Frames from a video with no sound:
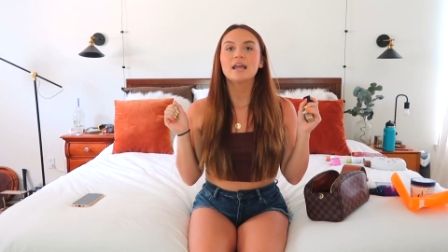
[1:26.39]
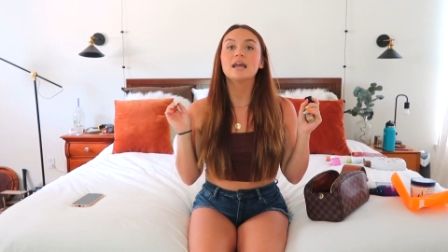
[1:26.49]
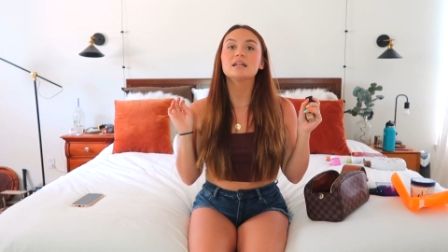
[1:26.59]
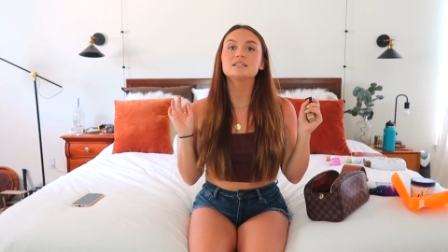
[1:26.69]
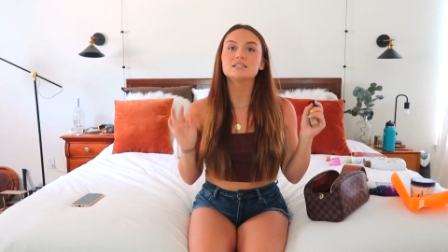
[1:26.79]

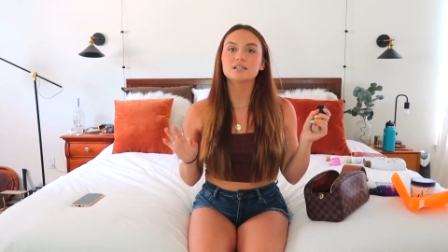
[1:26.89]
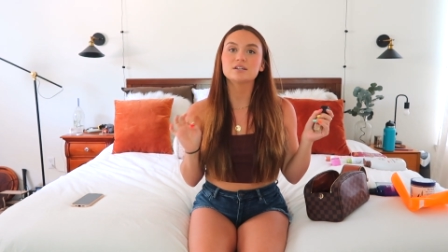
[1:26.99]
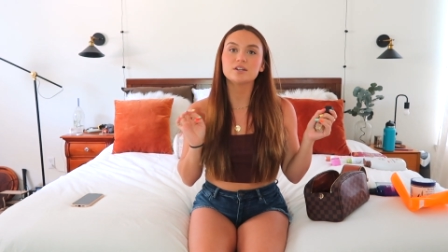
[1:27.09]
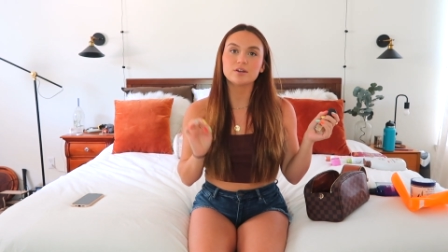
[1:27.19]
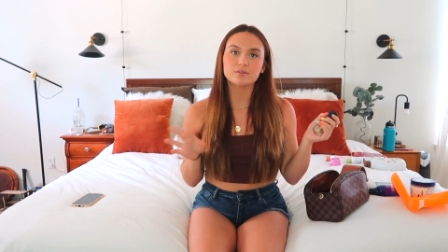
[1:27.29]
and it's still
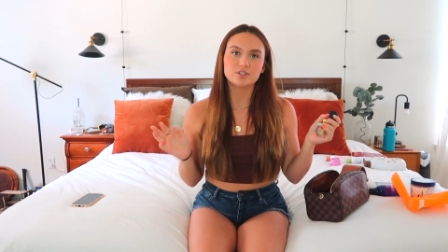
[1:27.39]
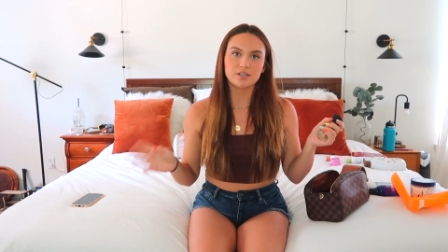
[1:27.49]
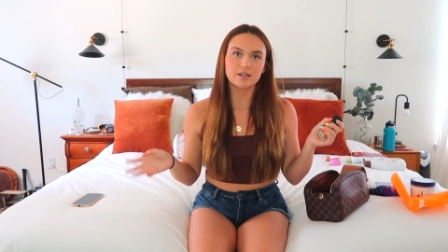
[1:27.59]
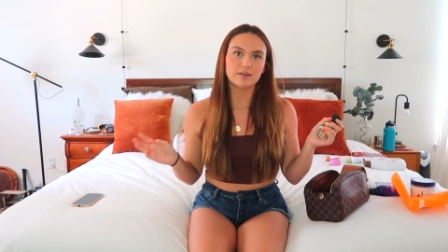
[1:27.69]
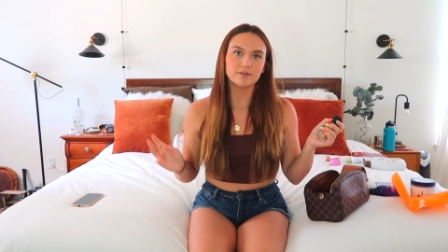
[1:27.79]
an OG
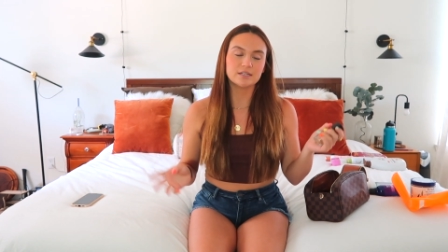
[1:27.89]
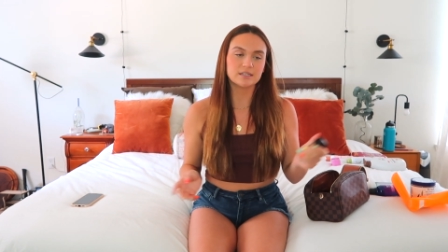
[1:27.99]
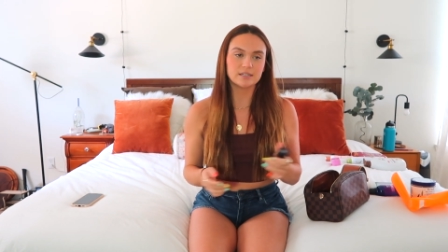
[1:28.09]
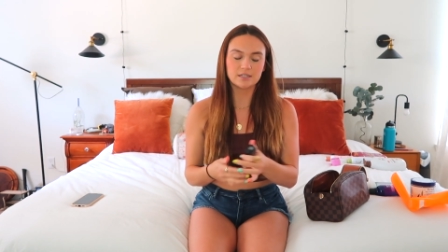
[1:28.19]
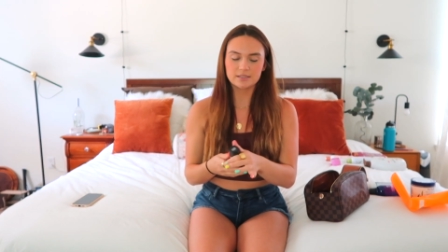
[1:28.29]
and I
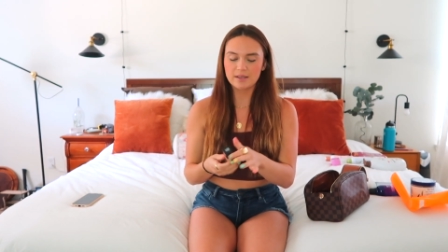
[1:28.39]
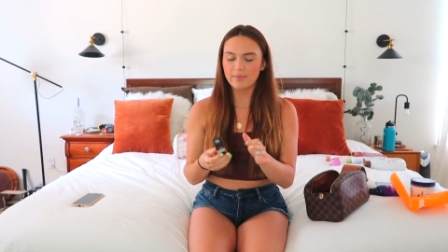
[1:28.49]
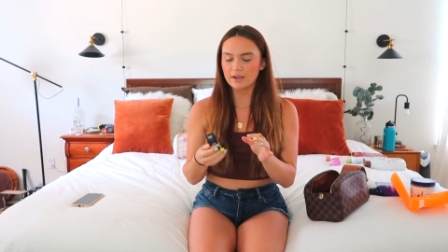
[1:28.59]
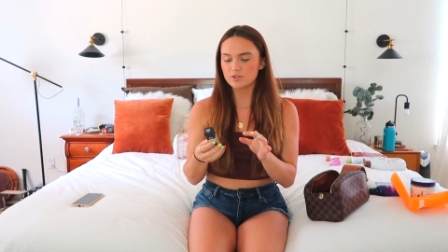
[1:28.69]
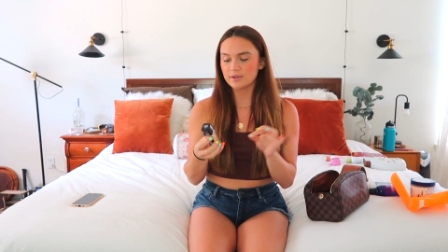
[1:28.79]
recently just came
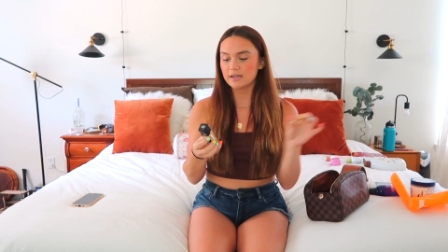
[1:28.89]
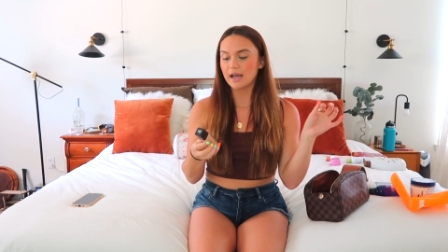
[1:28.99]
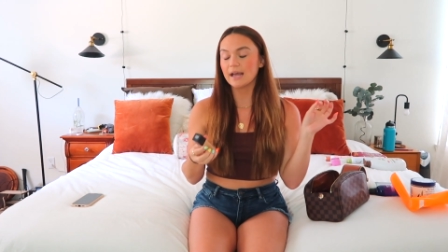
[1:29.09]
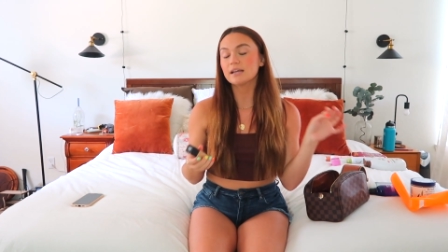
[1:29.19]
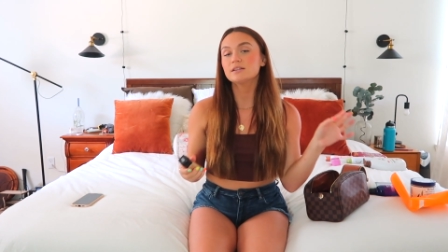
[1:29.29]
back to it
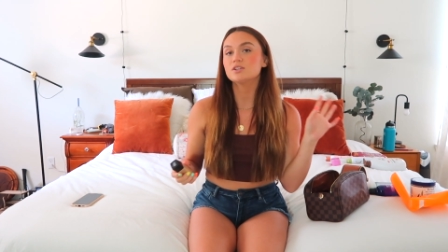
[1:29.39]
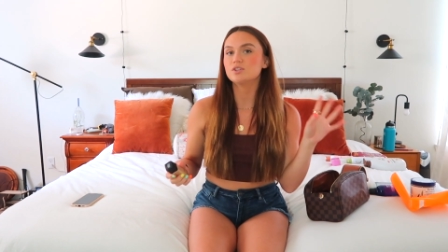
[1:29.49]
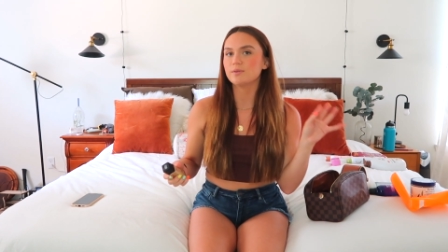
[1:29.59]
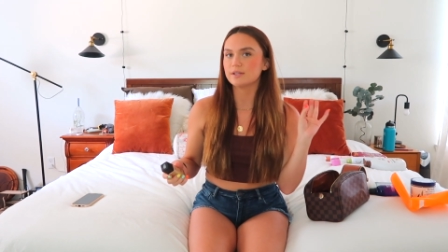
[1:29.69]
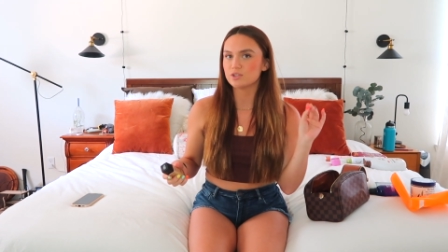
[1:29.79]
and I got the
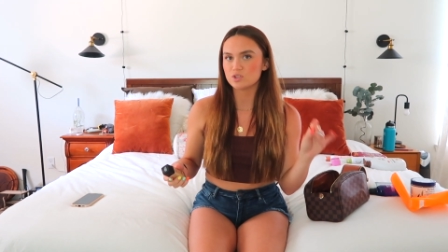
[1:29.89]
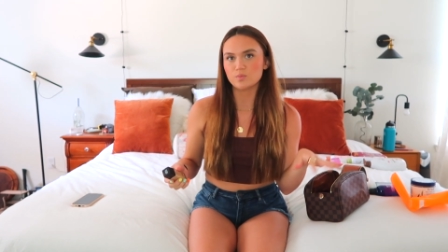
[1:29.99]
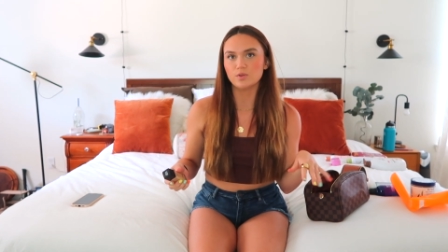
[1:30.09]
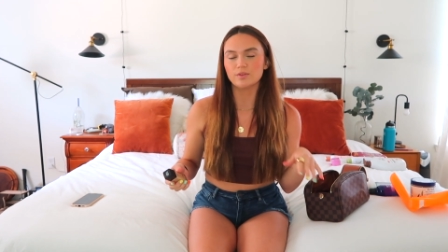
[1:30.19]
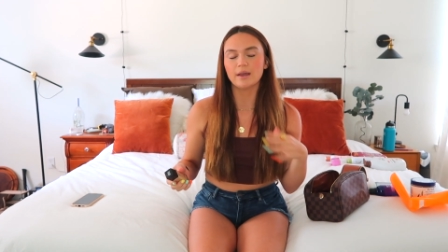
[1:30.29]
Dewy and
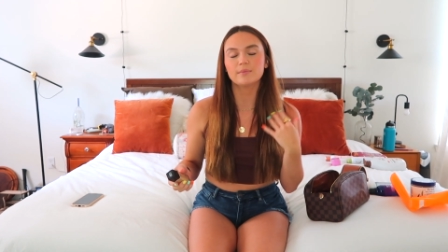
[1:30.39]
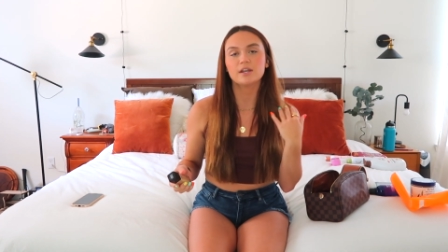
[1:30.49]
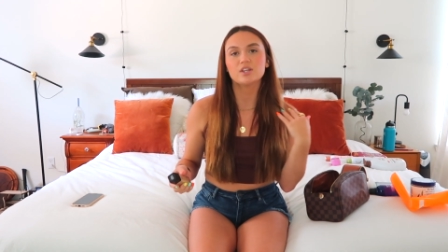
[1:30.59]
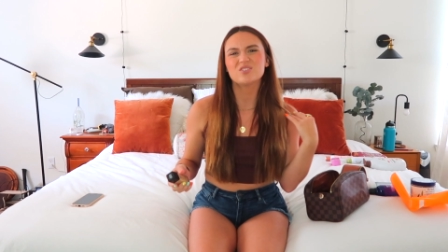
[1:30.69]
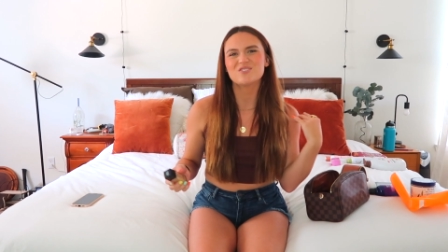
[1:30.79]
Smooth. I'm
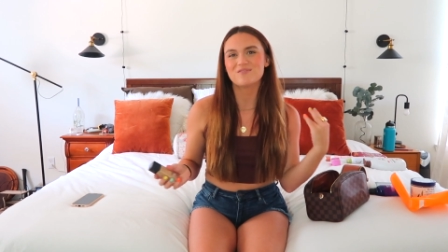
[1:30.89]
not a huge